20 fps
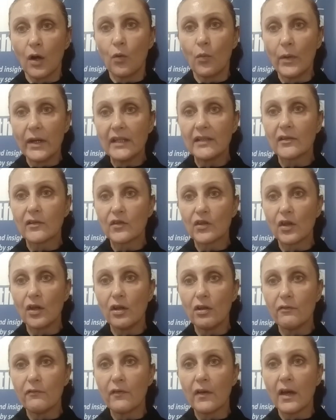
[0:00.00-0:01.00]
We
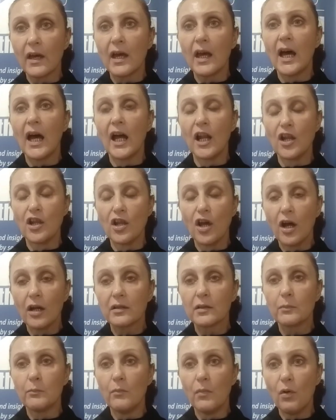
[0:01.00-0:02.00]
deserve a
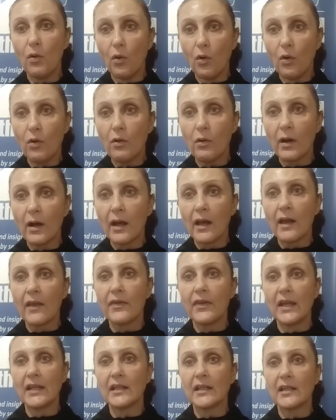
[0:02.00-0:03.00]
lot more
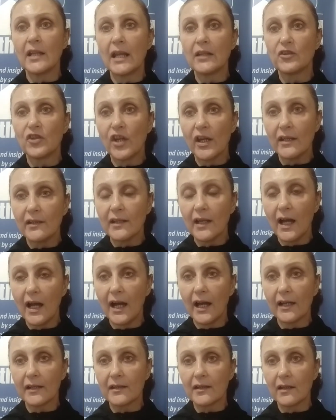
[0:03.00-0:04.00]
than an agenda
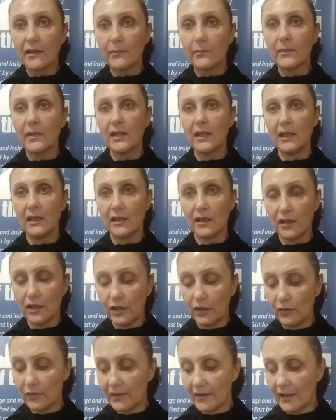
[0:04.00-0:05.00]
item in a
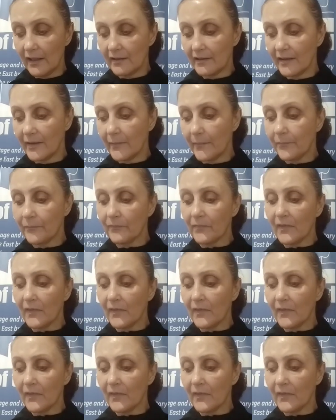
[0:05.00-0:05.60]
newsletter.